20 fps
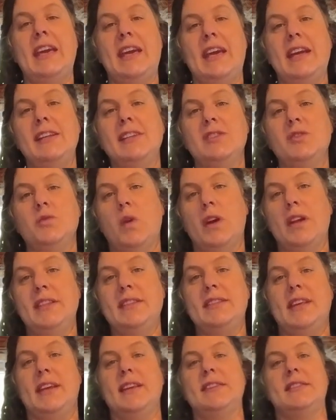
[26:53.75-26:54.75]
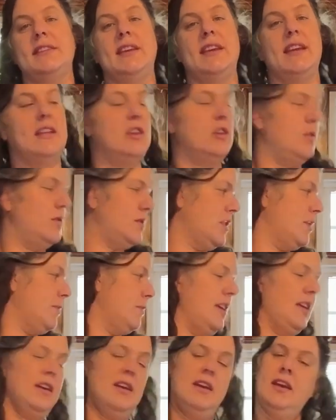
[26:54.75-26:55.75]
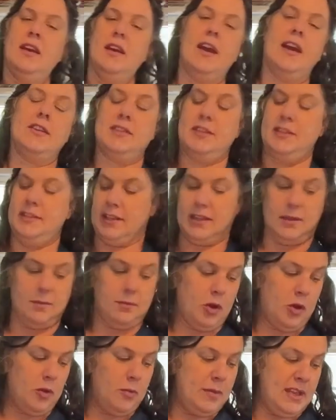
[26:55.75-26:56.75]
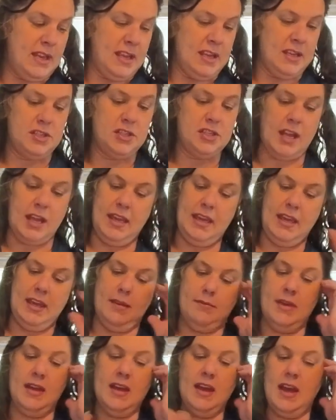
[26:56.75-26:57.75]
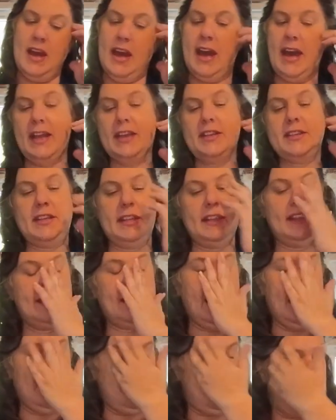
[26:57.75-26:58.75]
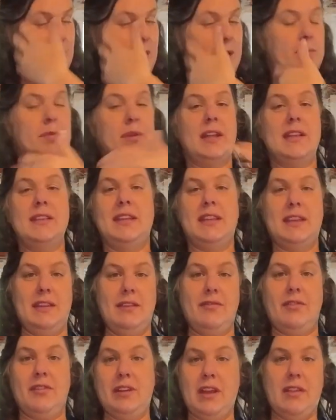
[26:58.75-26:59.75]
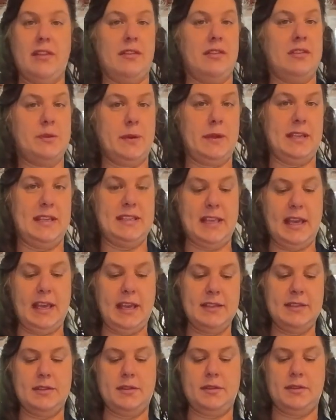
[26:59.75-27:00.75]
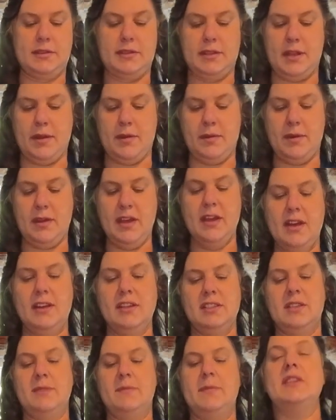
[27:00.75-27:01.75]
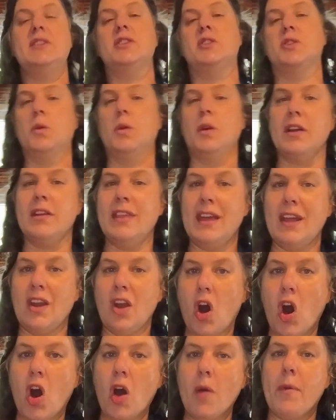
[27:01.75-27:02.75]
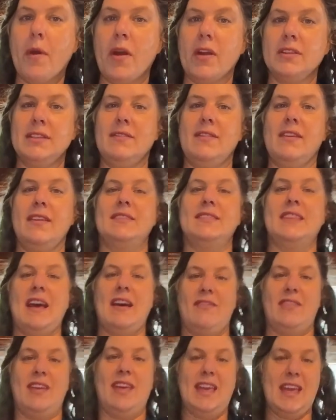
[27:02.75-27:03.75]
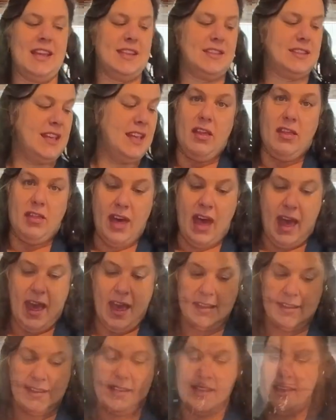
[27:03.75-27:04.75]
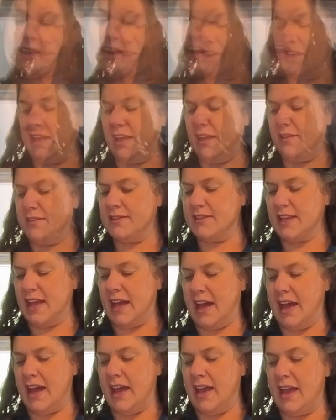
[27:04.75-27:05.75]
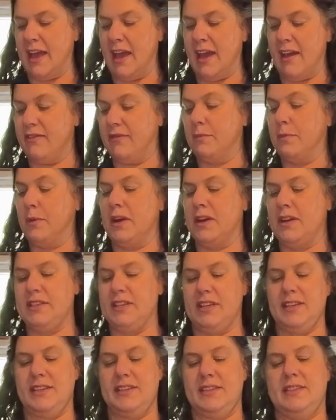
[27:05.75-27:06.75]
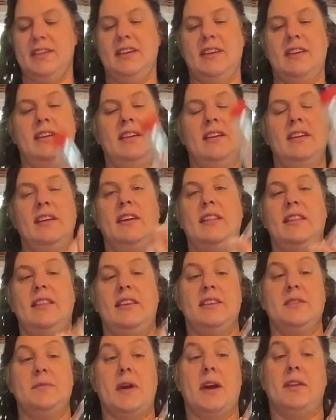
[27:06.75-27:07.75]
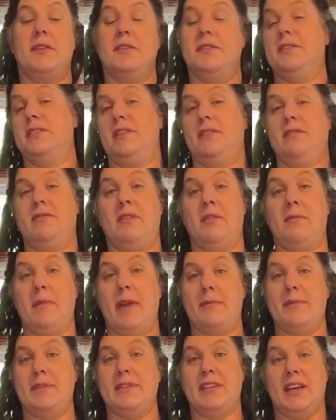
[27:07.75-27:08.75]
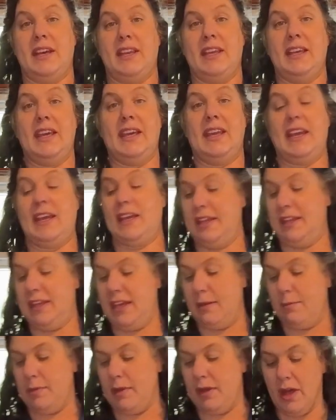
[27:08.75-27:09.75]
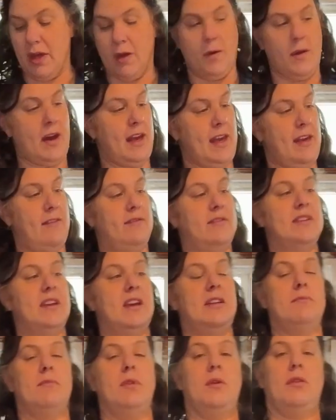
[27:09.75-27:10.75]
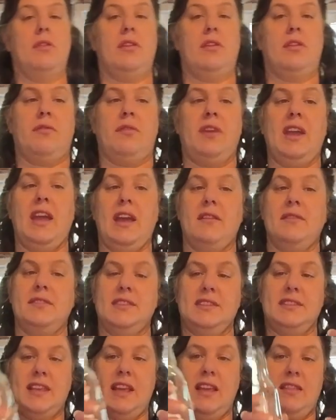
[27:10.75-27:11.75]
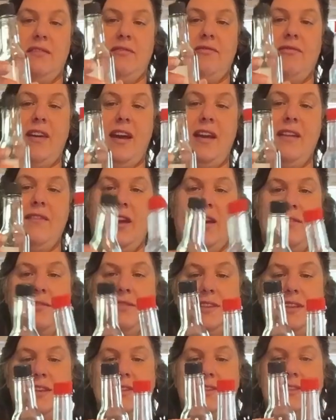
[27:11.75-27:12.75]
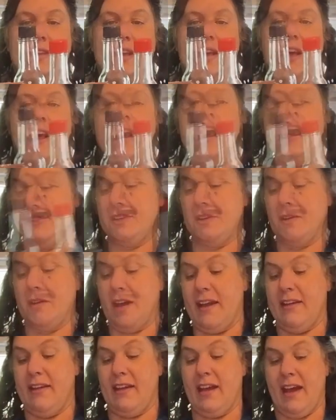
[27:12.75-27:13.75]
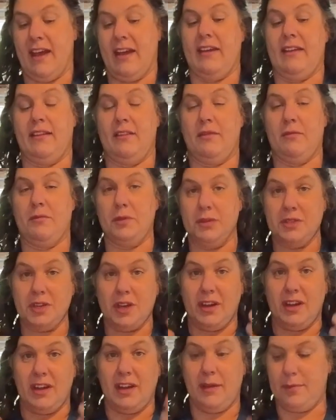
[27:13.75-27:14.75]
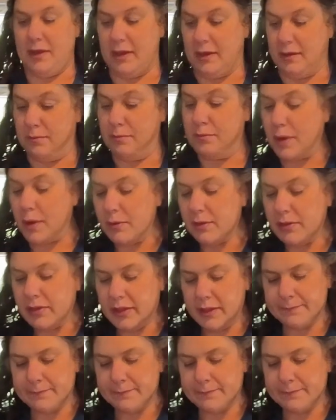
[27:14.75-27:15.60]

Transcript: hits 160, and you saw me actually stick the probe in and check him, I actually blend it for another 20 seconds or so to be sure that all parts of this have hit. That for gifts, I have purchased these bottles from Amazon. Again, I can link below. I have done both the 3 ounces and the 5 ounces. So I will jar it up in both.